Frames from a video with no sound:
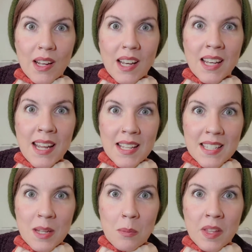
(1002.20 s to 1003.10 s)
knit
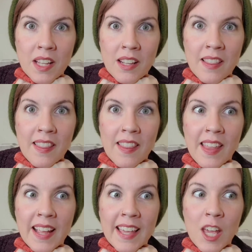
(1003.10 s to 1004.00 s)
something
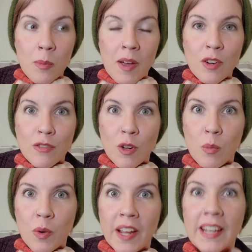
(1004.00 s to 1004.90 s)
that came out of your
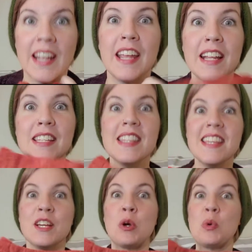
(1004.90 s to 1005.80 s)
brain. It is the
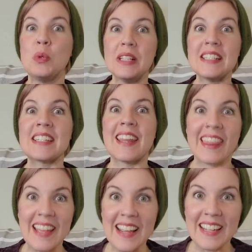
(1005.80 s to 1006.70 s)
coolest
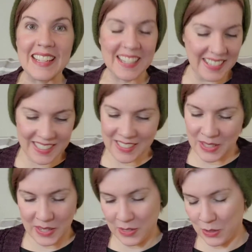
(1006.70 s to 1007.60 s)
thing.
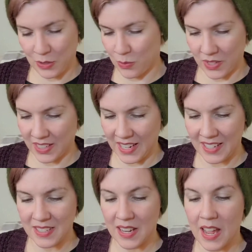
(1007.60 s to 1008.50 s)
It's just really
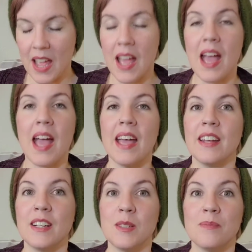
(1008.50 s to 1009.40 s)
nice.
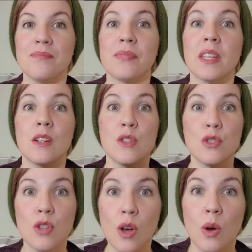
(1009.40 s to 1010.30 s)
And
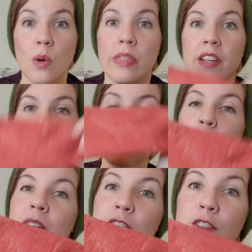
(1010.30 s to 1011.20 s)
so this was
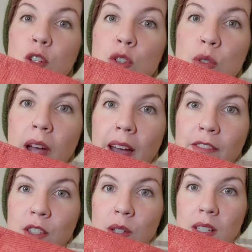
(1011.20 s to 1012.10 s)
my first
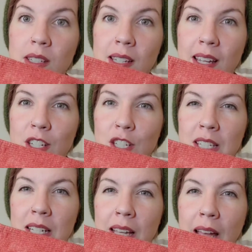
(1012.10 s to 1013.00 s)
draft. You can see I
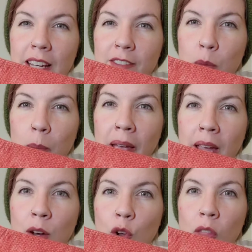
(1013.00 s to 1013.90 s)
just did kind of a
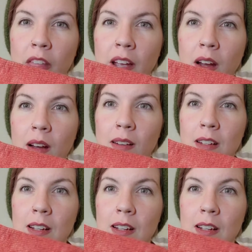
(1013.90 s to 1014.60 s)
panel there,